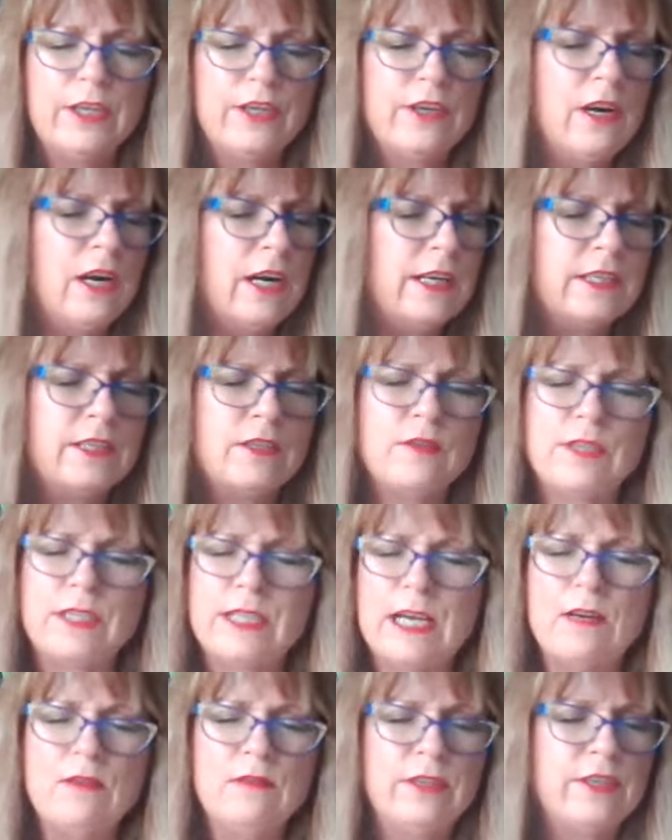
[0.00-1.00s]
your heart
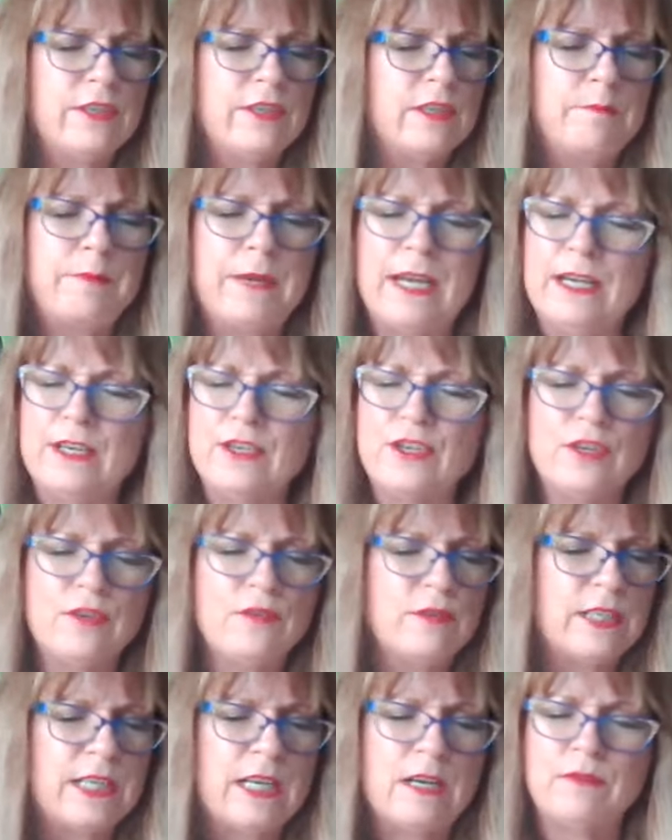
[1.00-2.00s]
goes out and your compassion
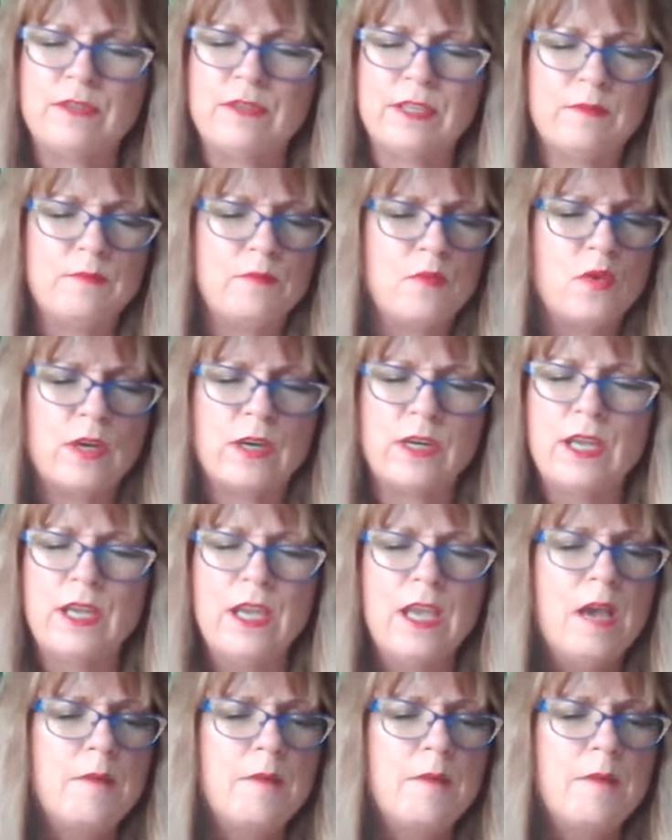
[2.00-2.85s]
goes out to the more